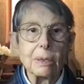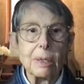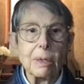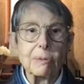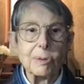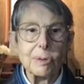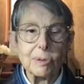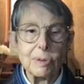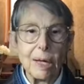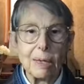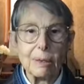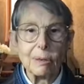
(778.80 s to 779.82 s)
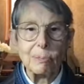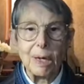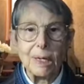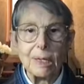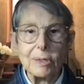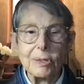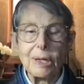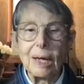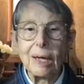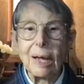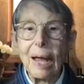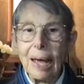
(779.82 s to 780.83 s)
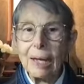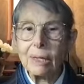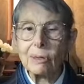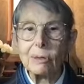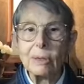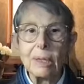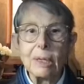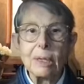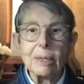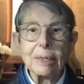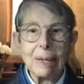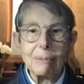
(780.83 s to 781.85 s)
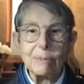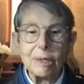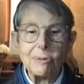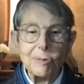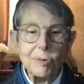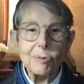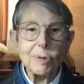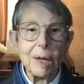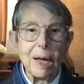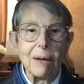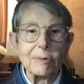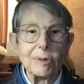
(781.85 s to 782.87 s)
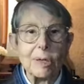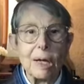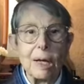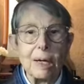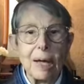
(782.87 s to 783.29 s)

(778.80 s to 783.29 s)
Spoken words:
if you do that. Your body just can't handle that much food after not